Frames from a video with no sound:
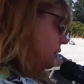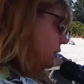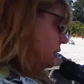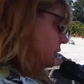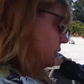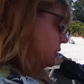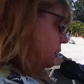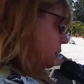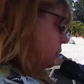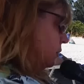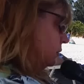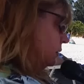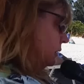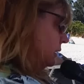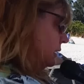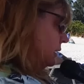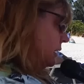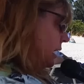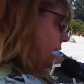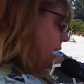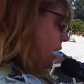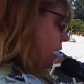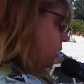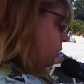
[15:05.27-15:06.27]
there is
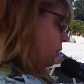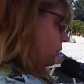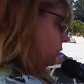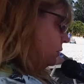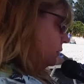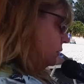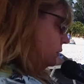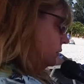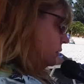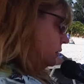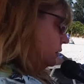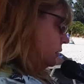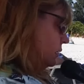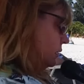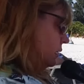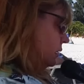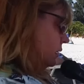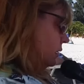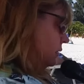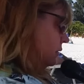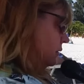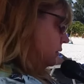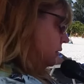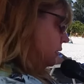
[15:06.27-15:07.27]
only now.
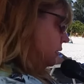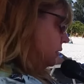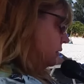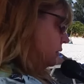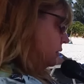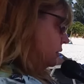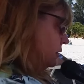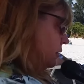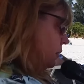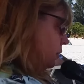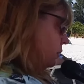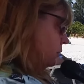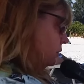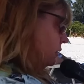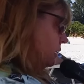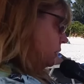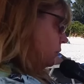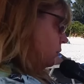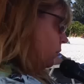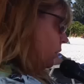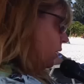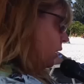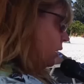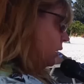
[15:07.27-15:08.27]
There is
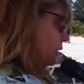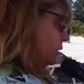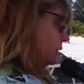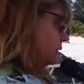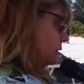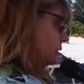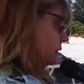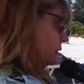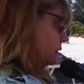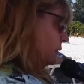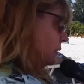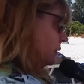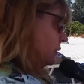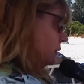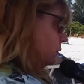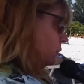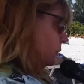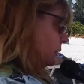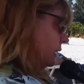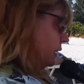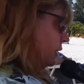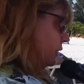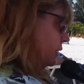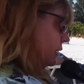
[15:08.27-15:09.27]
only one,
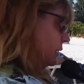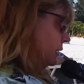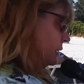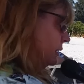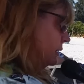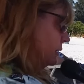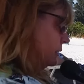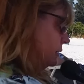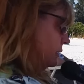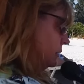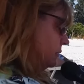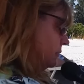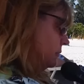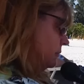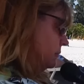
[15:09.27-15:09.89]
and we are it.